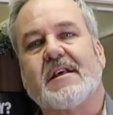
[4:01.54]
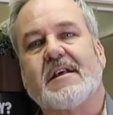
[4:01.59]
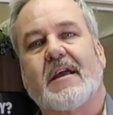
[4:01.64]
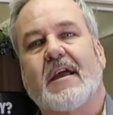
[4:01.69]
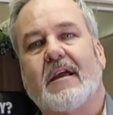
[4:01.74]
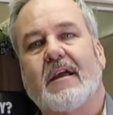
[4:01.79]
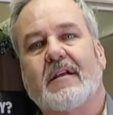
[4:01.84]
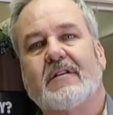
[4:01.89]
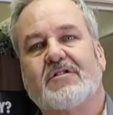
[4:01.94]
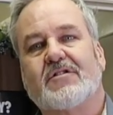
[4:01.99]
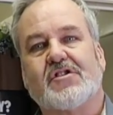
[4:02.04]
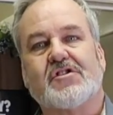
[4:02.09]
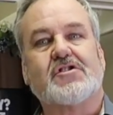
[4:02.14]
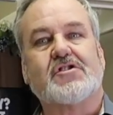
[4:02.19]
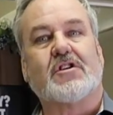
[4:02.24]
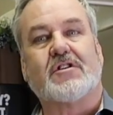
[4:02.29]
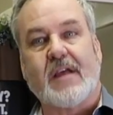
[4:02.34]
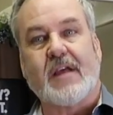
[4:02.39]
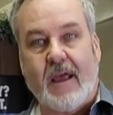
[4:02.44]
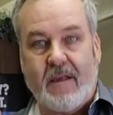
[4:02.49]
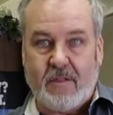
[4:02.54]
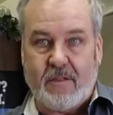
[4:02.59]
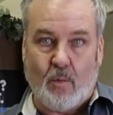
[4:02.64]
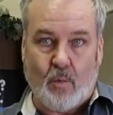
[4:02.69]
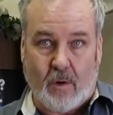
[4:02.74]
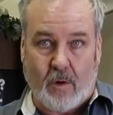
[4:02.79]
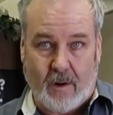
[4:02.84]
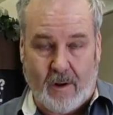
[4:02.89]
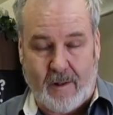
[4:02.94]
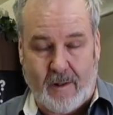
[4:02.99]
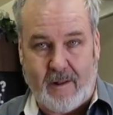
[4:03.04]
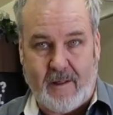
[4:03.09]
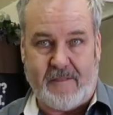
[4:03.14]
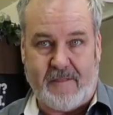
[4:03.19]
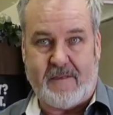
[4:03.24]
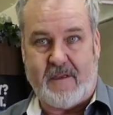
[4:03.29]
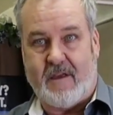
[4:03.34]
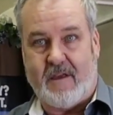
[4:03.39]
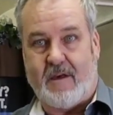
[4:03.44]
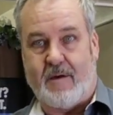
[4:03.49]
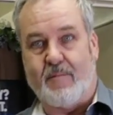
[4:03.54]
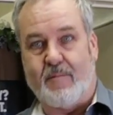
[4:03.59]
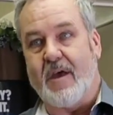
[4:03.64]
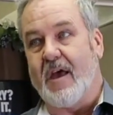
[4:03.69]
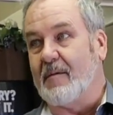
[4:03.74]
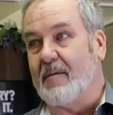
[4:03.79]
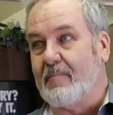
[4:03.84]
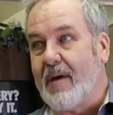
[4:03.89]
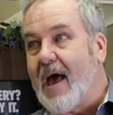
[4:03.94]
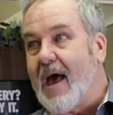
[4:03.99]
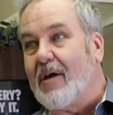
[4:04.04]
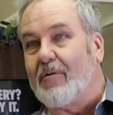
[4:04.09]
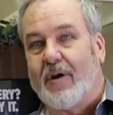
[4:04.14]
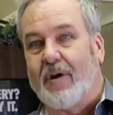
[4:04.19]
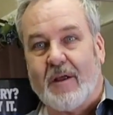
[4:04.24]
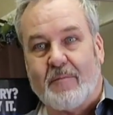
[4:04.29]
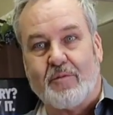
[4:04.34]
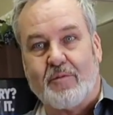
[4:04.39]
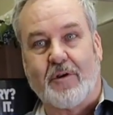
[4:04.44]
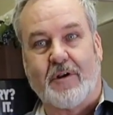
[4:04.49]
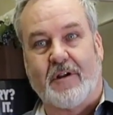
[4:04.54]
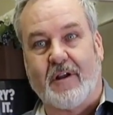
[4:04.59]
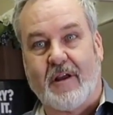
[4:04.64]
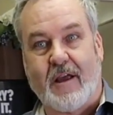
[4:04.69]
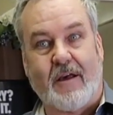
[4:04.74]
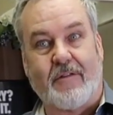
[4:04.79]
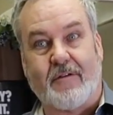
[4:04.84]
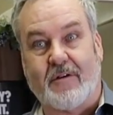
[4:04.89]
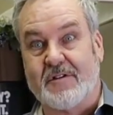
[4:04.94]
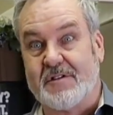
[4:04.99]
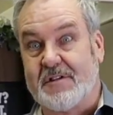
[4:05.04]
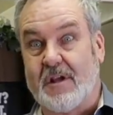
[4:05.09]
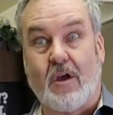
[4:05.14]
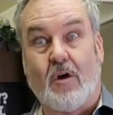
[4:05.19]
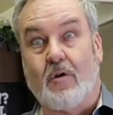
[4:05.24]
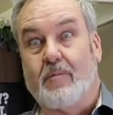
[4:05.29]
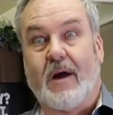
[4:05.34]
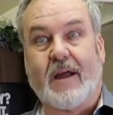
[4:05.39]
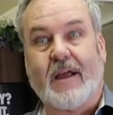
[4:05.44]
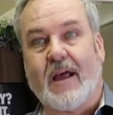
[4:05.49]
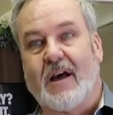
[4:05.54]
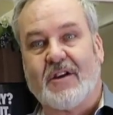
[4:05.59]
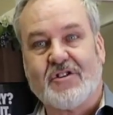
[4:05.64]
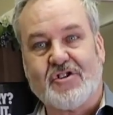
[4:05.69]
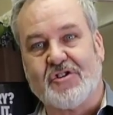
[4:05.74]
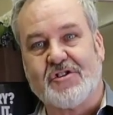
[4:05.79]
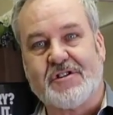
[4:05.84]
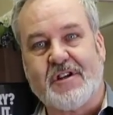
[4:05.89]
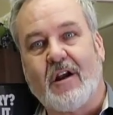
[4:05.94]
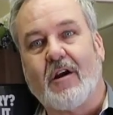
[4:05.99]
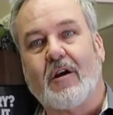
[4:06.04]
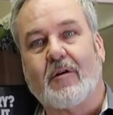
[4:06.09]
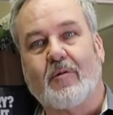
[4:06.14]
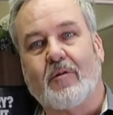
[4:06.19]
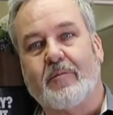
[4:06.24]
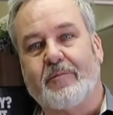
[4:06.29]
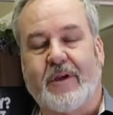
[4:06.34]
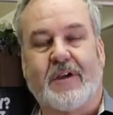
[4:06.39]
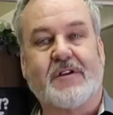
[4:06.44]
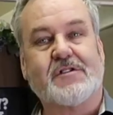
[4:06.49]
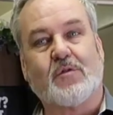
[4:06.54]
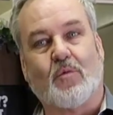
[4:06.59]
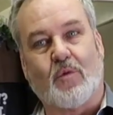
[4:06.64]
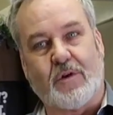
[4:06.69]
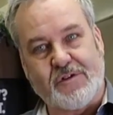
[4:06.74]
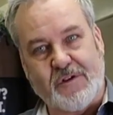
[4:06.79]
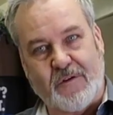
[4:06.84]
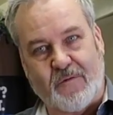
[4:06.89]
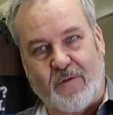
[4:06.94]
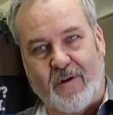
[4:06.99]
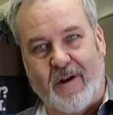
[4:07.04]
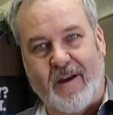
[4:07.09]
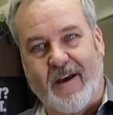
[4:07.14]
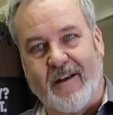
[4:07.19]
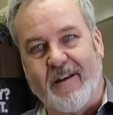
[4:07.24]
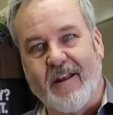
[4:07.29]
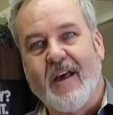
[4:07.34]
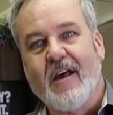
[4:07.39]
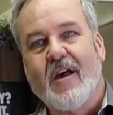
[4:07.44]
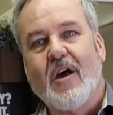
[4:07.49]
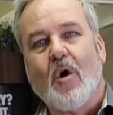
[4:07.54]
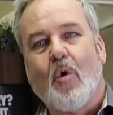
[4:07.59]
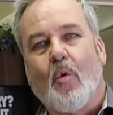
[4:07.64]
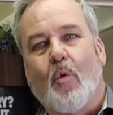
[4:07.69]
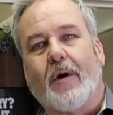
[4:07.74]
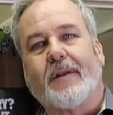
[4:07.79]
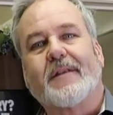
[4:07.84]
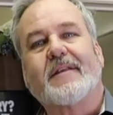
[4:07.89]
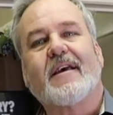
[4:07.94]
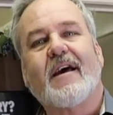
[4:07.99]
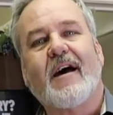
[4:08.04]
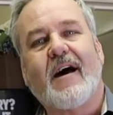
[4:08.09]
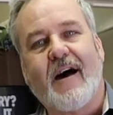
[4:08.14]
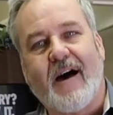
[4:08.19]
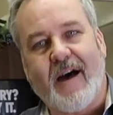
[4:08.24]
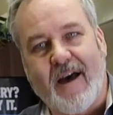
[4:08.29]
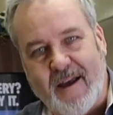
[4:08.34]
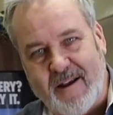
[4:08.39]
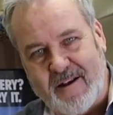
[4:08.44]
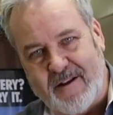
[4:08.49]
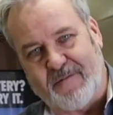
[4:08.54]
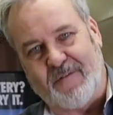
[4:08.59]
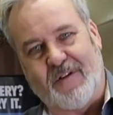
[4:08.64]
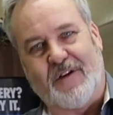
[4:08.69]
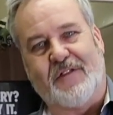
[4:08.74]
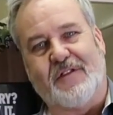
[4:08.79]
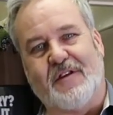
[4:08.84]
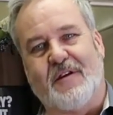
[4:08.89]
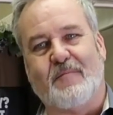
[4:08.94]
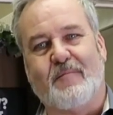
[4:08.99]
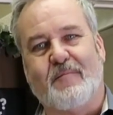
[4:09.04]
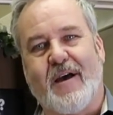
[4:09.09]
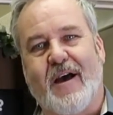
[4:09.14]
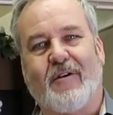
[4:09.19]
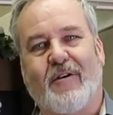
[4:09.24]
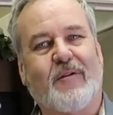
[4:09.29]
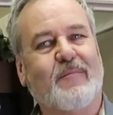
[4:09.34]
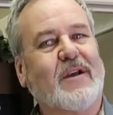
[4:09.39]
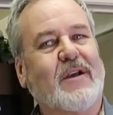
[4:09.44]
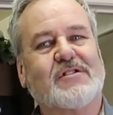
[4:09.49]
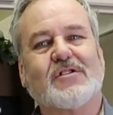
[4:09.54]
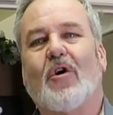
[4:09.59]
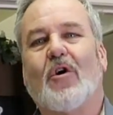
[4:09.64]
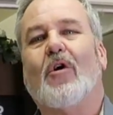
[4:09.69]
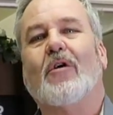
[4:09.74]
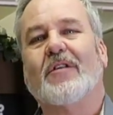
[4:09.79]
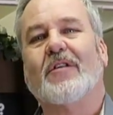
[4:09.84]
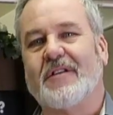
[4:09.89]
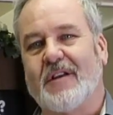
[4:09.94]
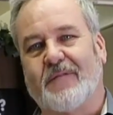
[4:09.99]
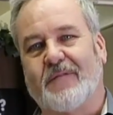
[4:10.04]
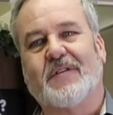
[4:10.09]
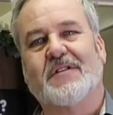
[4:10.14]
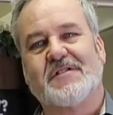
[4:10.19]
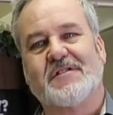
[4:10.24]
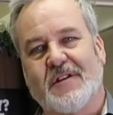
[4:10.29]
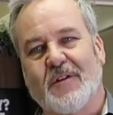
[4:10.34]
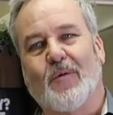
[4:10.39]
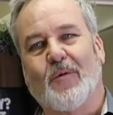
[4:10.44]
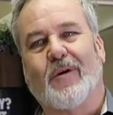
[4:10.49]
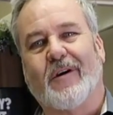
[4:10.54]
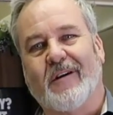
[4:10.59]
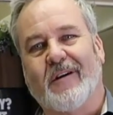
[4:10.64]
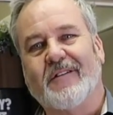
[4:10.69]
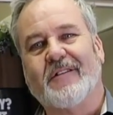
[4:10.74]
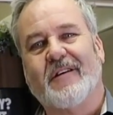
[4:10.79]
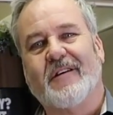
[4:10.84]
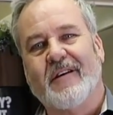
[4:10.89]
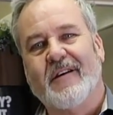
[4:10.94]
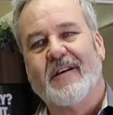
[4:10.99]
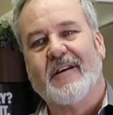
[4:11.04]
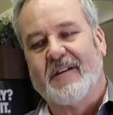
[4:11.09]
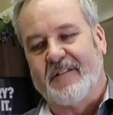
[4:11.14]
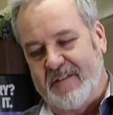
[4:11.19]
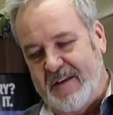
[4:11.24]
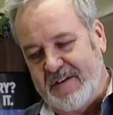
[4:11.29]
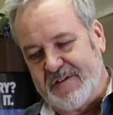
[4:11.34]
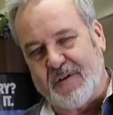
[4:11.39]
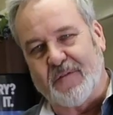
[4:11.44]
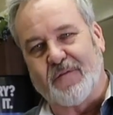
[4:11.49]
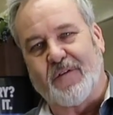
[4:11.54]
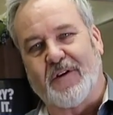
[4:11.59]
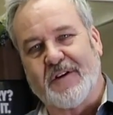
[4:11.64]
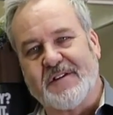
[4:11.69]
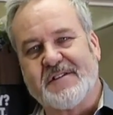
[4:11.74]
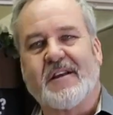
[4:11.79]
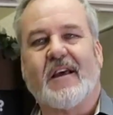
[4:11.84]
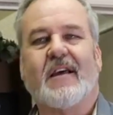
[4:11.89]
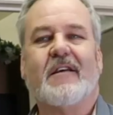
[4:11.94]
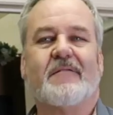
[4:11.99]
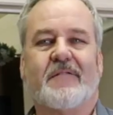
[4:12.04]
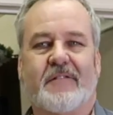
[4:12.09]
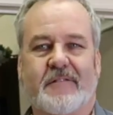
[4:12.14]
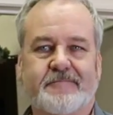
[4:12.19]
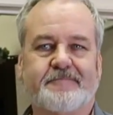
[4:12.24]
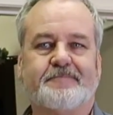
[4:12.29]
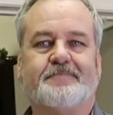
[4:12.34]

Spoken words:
thing just to take the word lithium and battery and put it together and say, oh my gosh, it's terrible because of what you've read. What kind of lithium battery makes all the difference in the world? These are very safe.